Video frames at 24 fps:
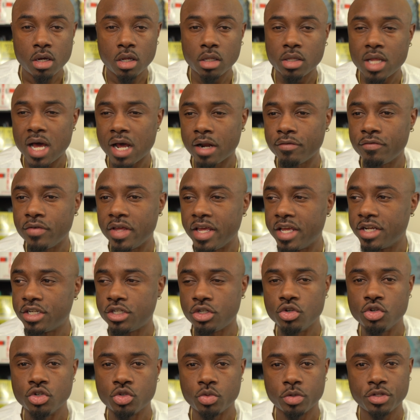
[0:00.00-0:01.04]
a lot of
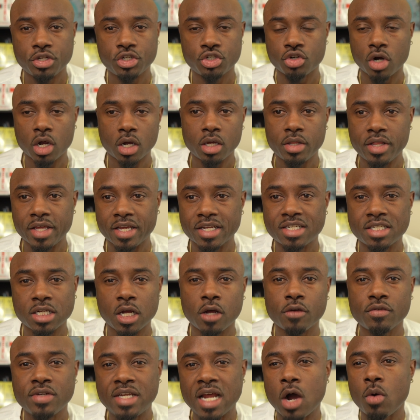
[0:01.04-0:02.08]
issues with struggling and
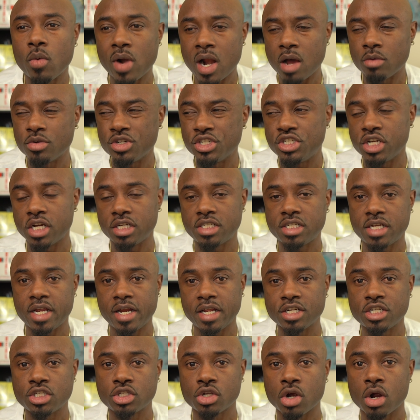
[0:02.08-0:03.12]
self doubt when I was just
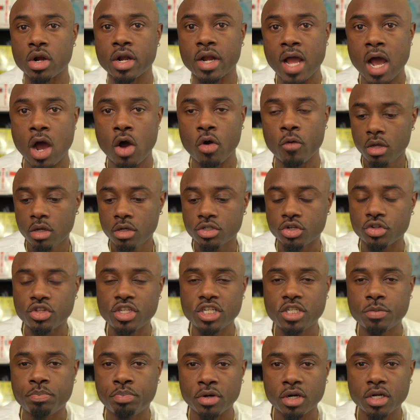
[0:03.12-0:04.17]
getting started out. So,
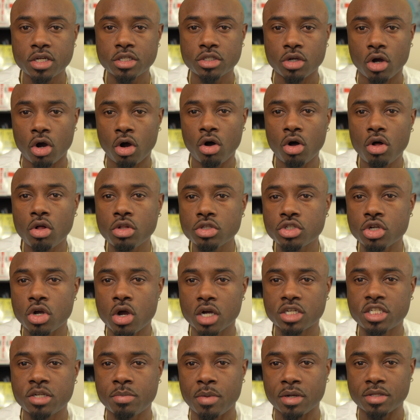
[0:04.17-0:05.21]
this book all
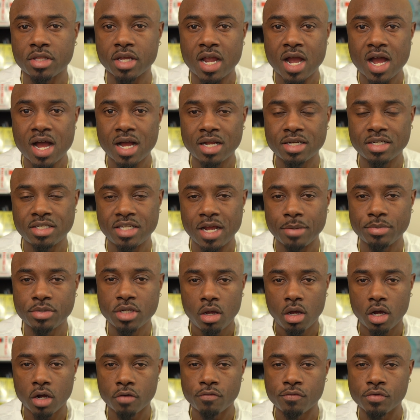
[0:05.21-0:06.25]
talks about the
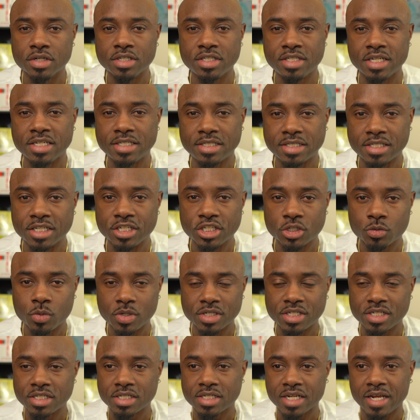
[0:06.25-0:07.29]
concept of resistance,
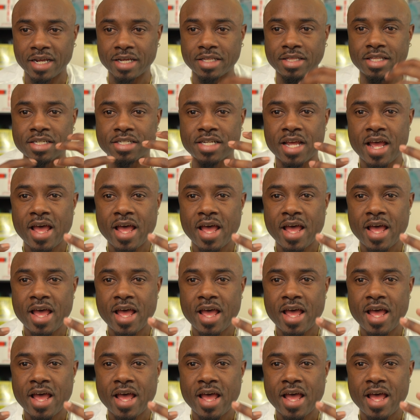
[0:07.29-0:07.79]
which is like this